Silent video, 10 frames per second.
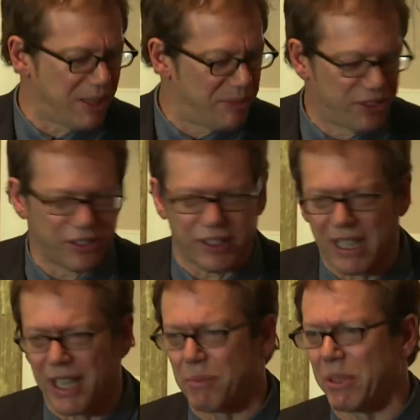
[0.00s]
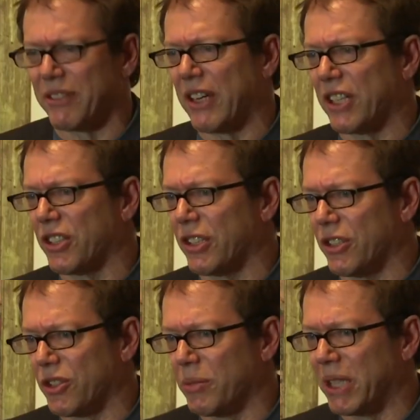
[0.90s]
job, this is the kind of
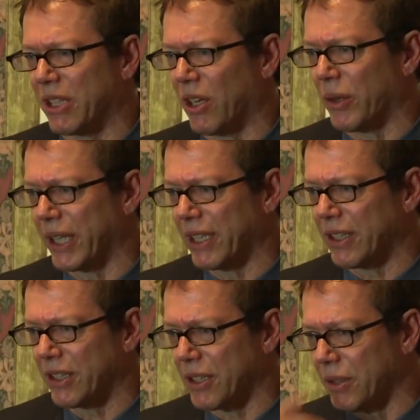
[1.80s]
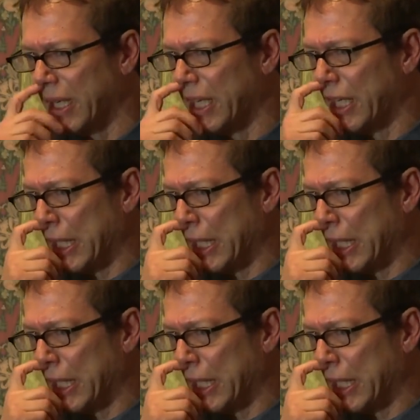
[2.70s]
profession you should be going into.